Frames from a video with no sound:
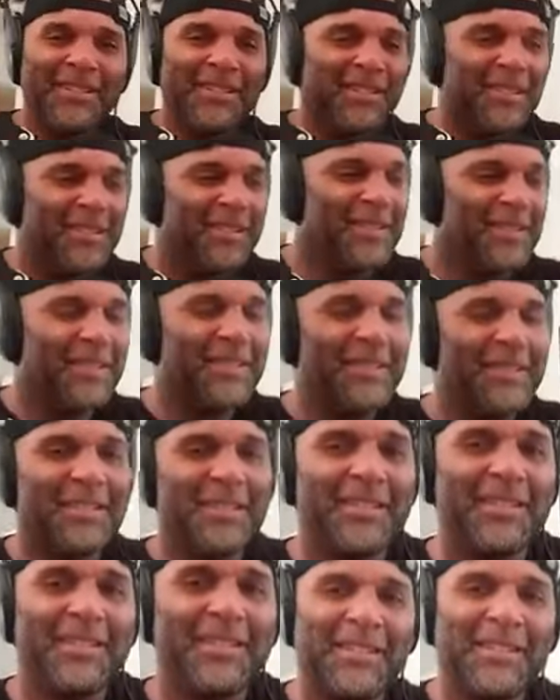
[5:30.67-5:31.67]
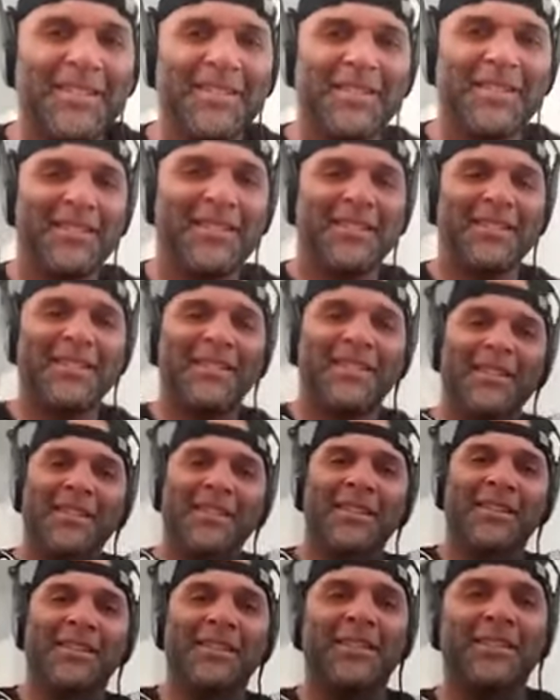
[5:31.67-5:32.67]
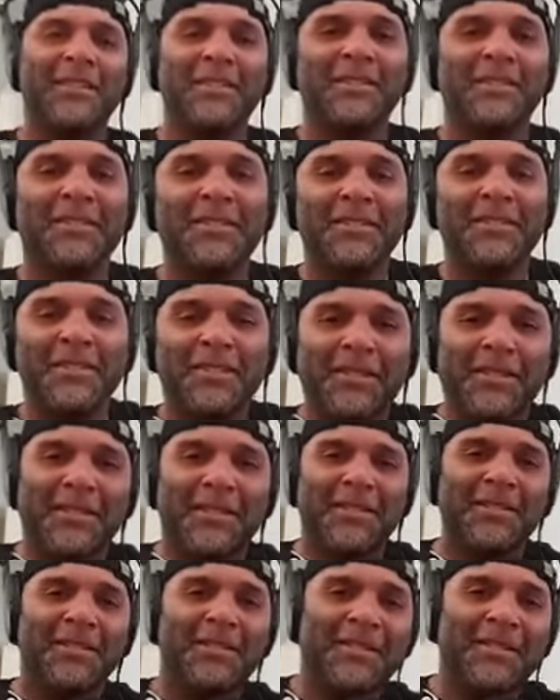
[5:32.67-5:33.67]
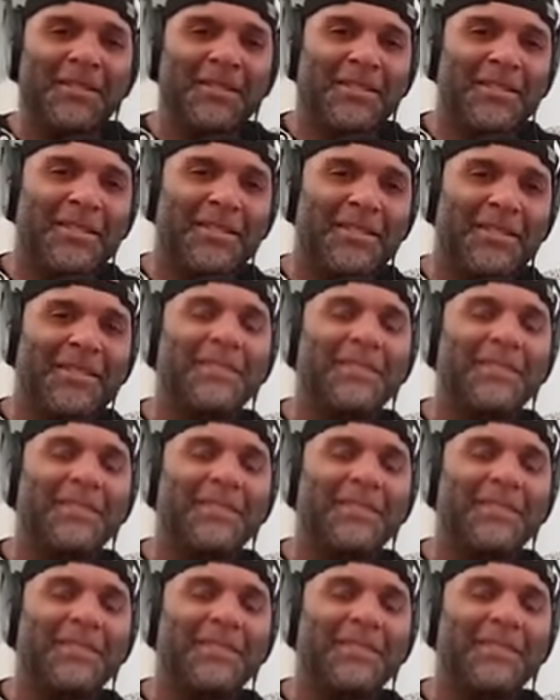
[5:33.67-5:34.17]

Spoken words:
This person isn't speaking.